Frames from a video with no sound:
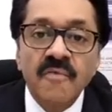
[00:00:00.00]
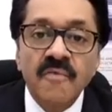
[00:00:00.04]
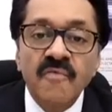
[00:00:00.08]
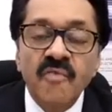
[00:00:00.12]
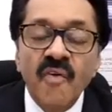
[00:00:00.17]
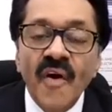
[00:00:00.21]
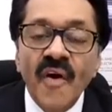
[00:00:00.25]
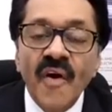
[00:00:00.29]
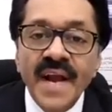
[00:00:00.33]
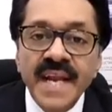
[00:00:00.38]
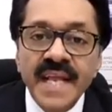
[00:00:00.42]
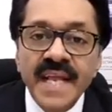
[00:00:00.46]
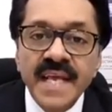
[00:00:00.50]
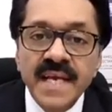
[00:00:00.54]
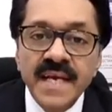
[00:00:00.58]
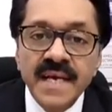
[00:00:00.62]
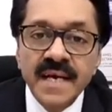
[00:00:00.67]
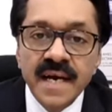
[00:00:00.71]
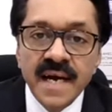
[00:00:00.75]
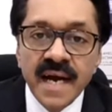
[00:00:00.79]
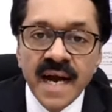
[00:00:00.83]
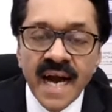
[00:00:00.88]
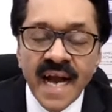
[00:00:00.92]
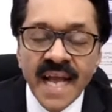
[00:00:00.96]

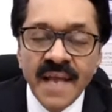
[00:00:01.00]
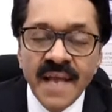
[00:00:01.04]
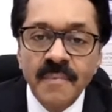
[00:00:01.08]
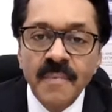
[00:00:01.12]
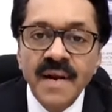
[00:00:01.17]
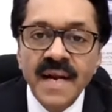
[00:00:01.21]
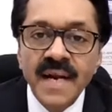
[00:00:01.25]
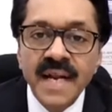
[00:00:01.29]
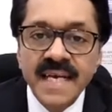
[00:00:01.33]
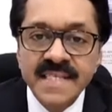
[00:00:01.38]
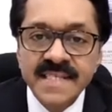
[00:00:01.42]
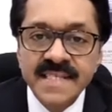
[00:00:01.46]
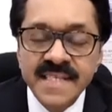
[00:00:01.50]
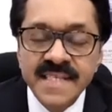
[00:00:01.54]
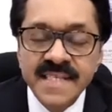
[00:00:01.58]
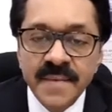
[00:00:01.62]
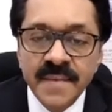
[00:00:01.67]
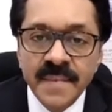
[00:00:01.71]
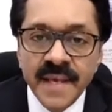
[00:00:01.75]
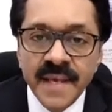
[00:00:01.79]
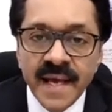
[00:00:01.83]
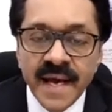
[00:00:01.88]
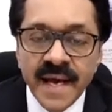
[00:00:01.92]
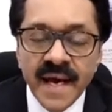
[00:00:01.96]
avoiding
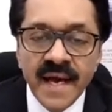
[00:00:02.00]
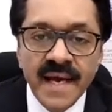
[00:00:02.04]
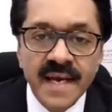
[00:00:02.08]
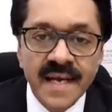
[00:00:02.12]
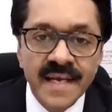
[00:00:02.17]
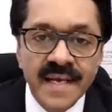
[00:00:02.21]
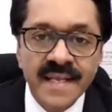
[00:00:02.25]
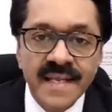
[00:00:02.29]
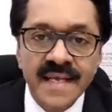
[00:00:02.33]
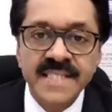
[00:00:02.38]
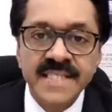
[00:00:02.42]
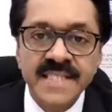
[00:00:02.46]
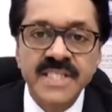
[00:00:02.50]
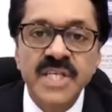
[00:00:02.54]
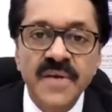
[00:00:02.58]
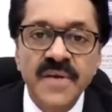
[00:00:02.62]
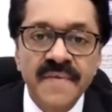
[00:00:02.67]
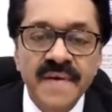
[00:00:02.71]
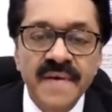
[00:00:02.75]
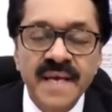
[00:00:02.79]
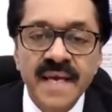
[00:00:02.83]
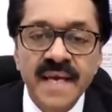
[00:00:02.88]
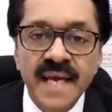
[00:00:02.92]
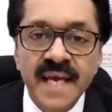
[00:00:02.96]
hypoglycemia in
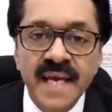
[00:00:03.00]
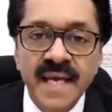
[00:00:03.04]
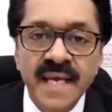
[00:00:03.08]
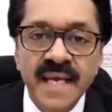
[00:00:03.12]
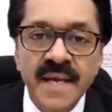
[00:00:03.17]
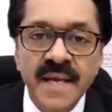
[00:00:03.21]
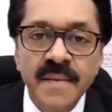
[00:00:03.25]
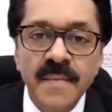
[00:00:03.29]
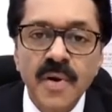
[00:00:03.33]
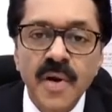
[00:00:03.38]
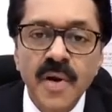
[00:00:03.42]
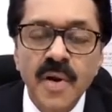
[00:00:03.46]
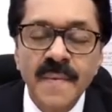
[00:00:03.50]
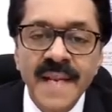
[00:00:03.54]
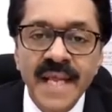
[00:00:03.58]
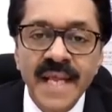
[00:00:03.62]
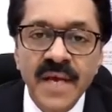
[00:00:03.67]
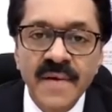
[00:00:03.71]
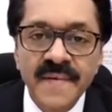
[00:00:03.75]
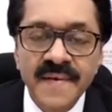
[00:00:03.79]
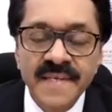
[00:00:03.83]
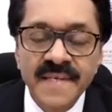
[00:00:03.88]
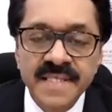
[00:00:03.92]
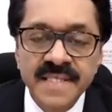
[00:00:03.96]
achieving a hemoglobin
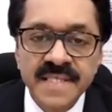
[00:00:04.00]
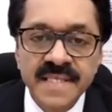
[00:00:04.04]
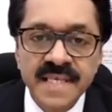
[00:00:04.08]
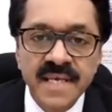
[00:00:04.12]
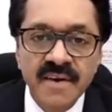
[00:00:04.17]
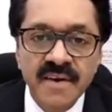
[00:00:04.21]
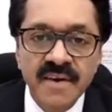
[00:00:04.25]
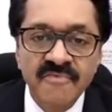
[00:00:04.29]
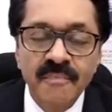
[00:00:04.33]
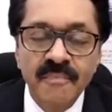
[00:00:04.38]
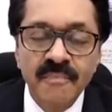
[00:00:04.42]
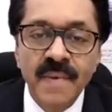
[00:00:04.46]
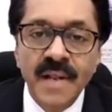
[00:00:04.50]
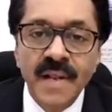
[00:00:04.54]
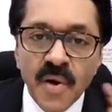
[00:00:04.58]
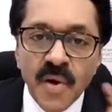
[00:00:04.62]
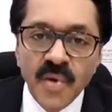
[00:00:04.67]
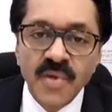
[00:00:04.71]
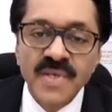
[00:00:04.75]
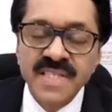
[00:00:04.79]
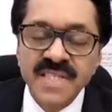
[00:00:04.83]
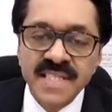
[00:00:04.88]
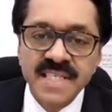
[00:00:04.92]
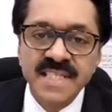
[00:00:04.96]
A1C of
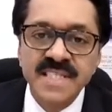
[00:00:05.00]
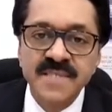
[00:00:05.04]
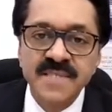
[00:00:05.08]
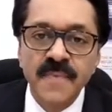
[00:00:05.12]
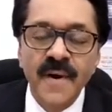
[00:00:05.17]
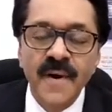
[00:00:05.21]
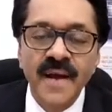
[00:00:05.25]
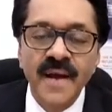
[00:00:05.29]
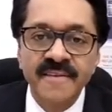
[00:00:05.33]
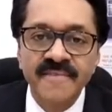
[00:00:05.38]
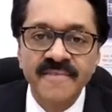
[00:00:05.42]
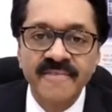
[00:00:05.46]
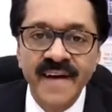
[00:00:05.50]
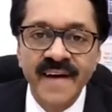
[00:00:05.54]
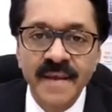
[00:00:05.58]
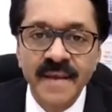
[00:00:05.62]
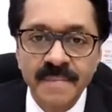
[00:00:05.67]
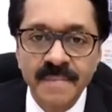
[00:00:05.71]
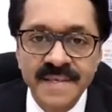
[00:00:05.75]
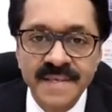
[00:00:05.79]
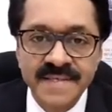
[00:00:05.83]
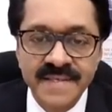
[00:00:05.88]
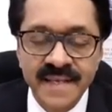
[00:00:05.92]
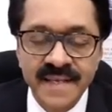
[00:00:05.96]
below
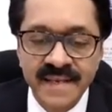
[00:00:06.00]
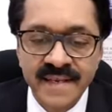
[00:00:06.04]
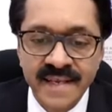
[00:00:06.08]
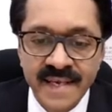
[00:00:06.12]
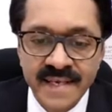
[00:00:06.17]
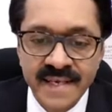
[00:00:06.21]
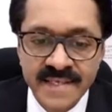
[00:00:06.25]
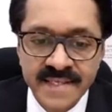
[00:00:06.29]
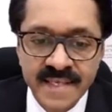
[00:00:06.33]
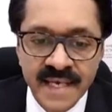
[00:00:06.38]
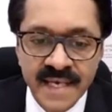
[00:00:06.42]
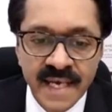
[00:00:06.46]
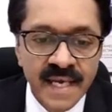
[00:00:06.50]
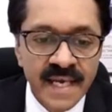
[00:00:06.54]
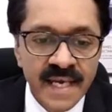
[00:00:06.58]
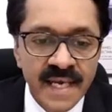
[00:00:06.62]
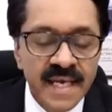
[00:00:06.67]
6.5%